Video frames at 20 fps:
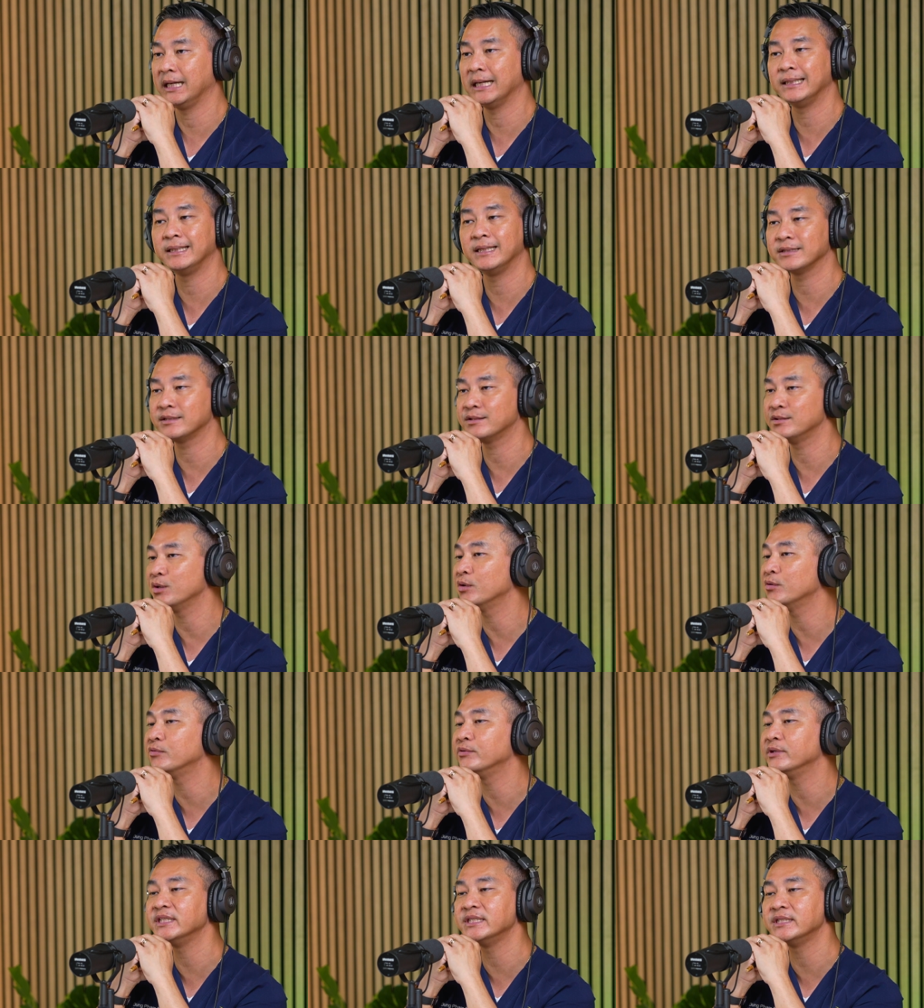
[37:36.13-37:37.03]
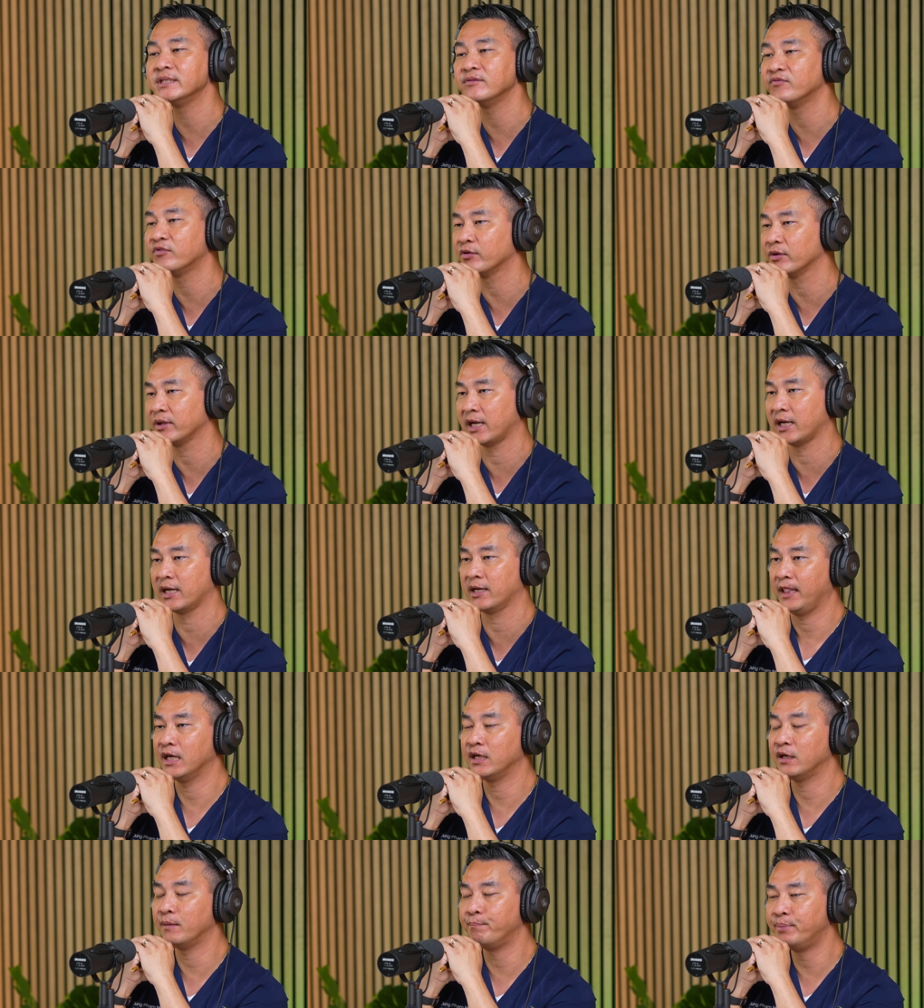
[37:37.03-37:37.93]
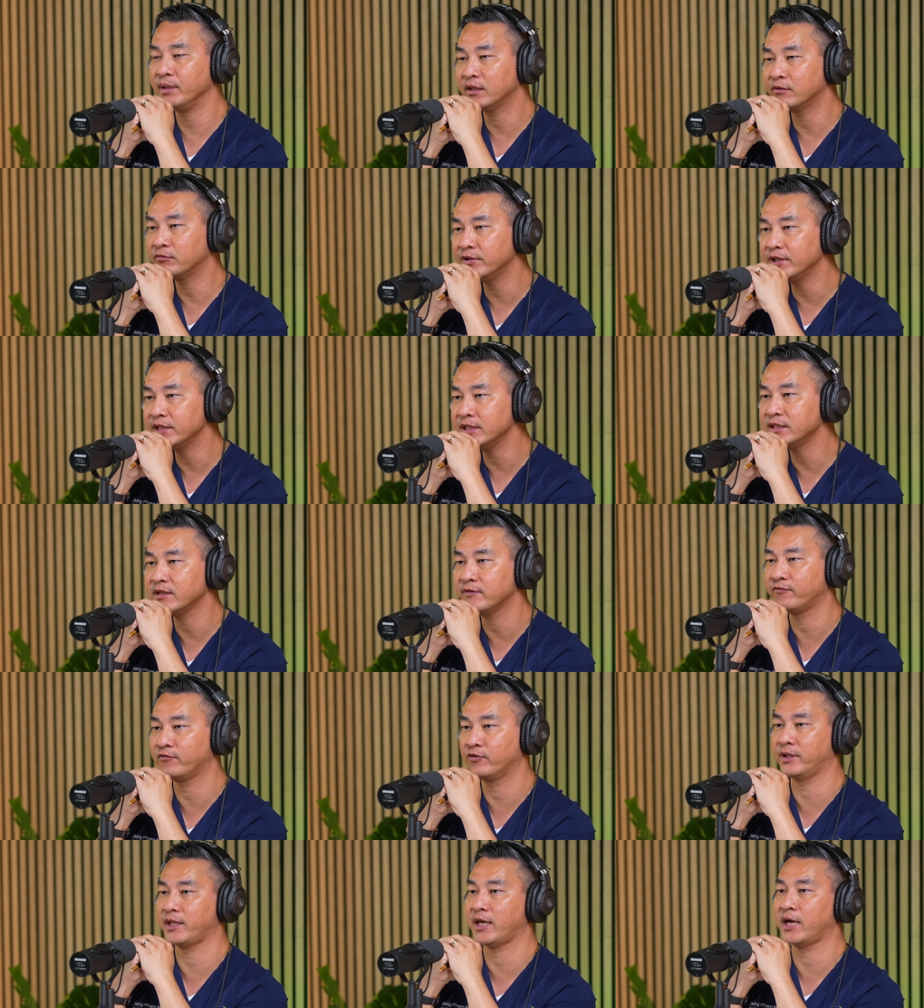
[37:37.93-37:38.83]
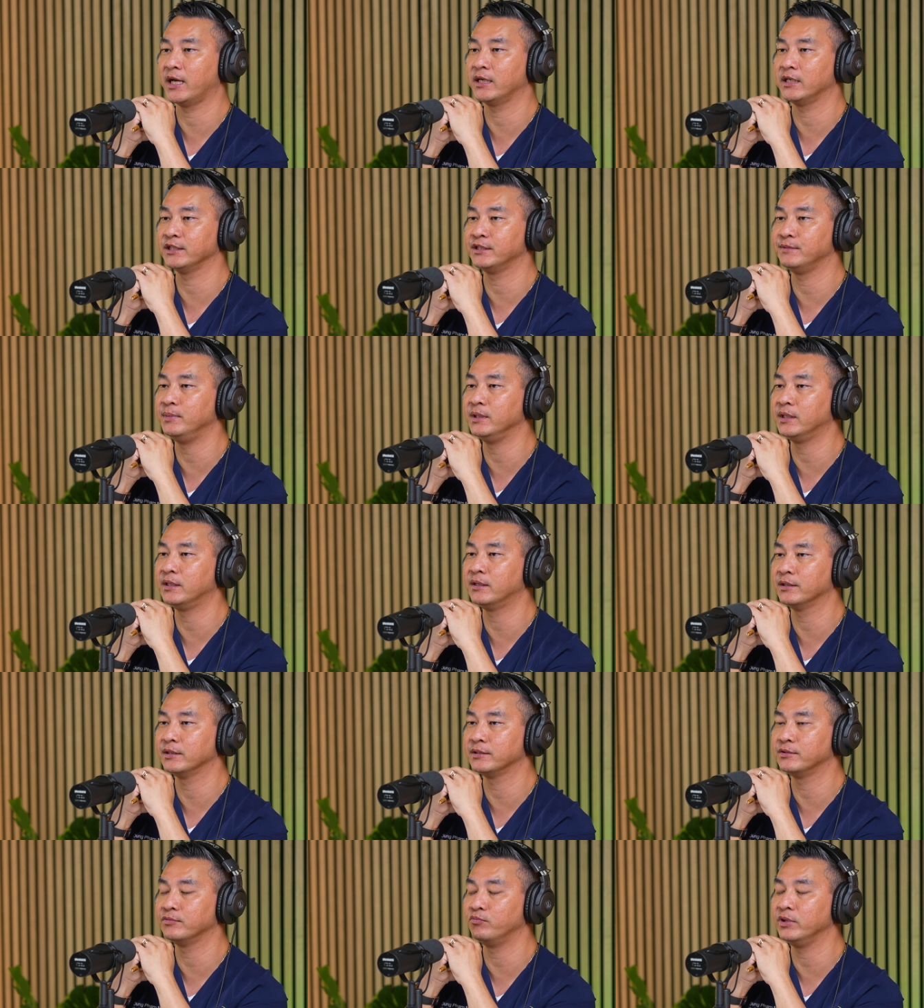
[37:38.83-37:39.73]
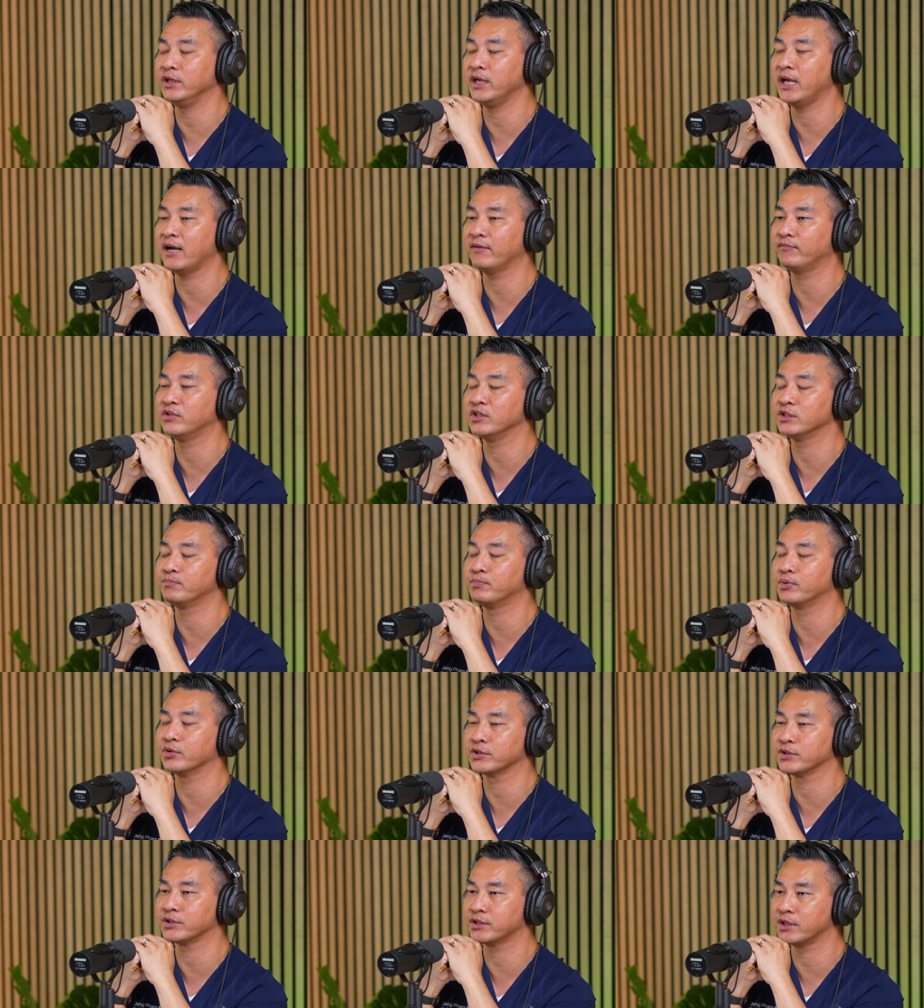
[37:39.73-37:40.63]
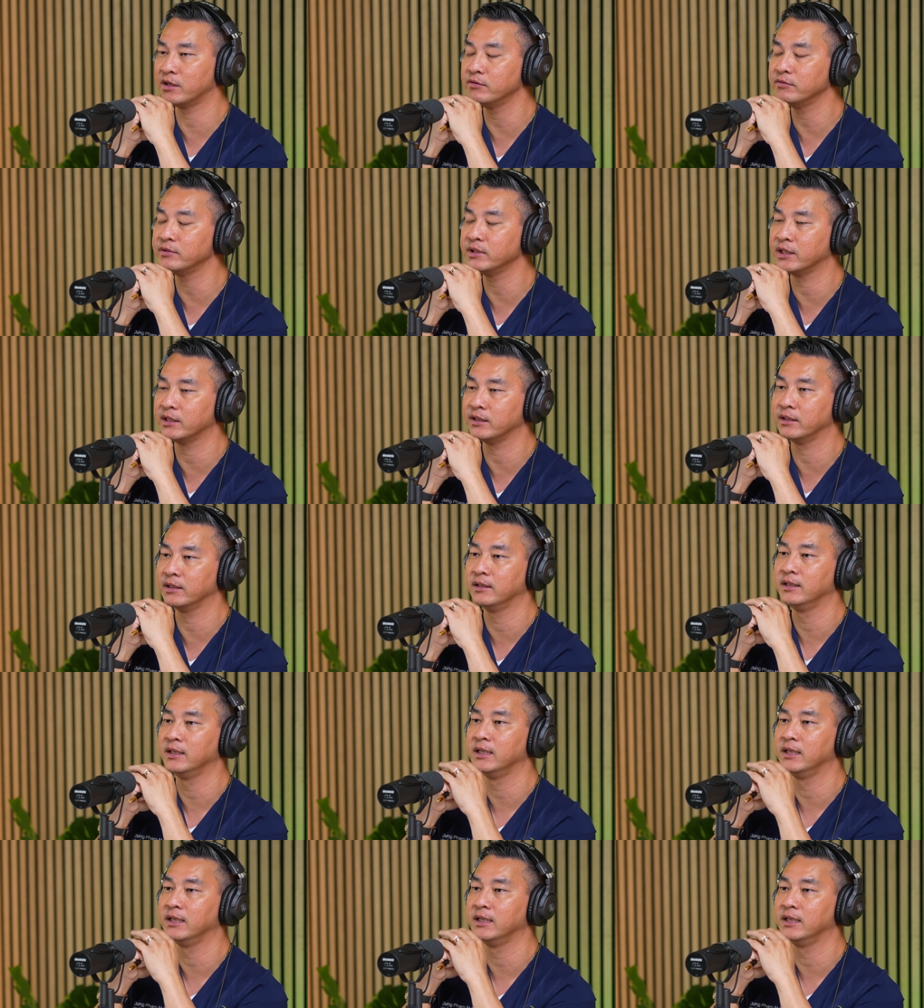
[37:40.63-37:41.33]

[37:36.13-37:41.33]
And there's no reason for that. And a big reason for that is because we have this persona